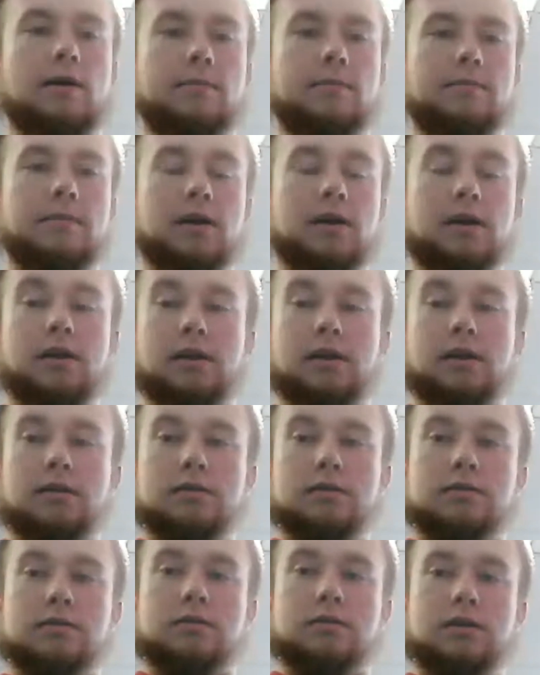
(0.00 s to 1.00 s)
It
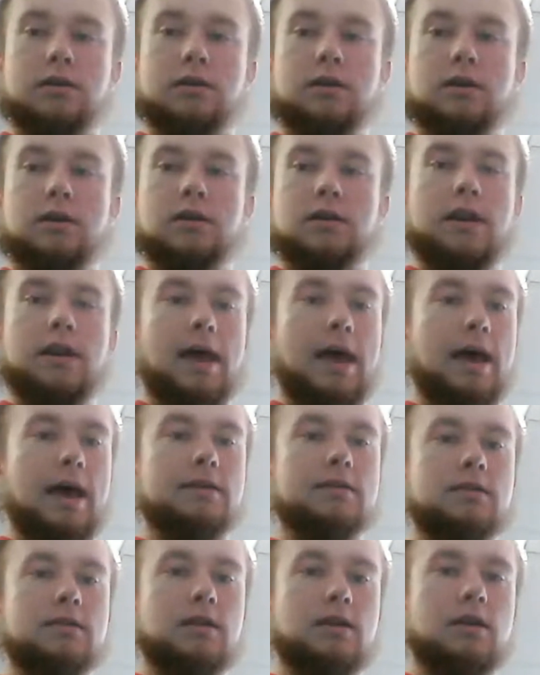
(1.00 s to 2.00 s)
is
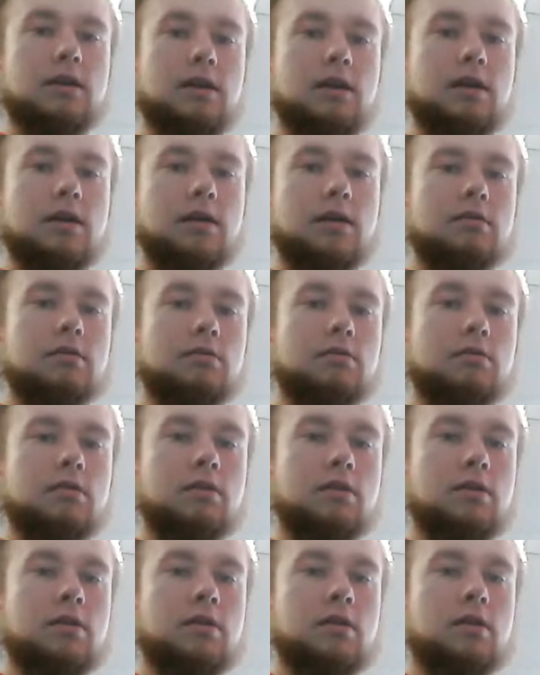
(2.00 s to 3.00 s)
nasty here,
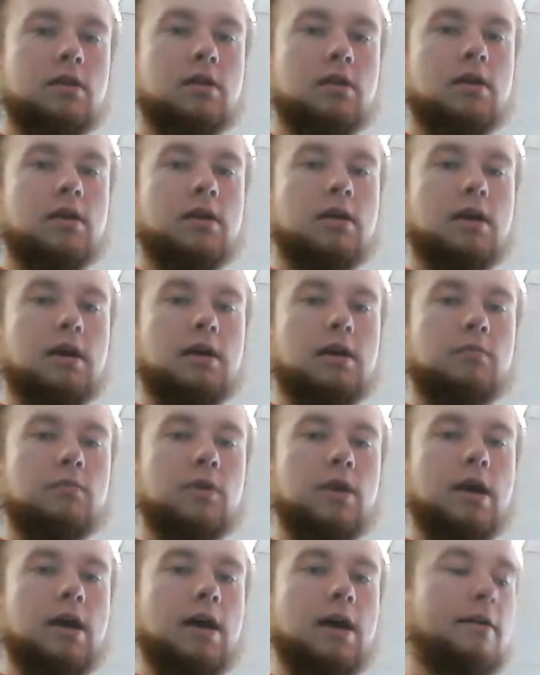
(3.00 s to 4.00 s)
and we
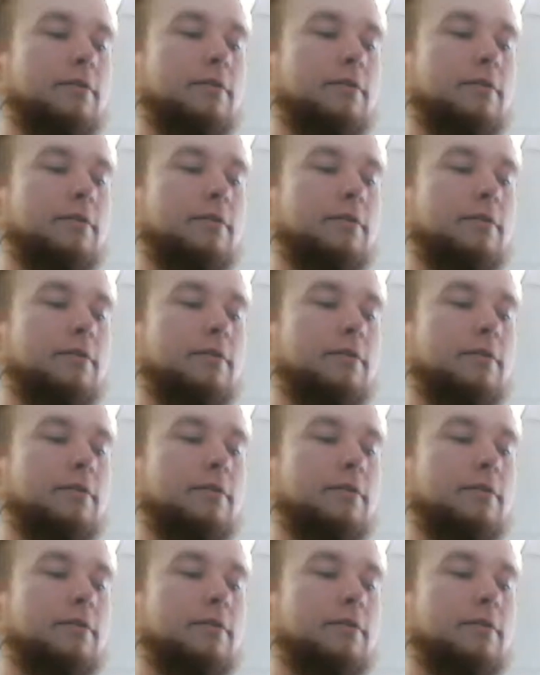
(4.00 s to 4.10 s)
have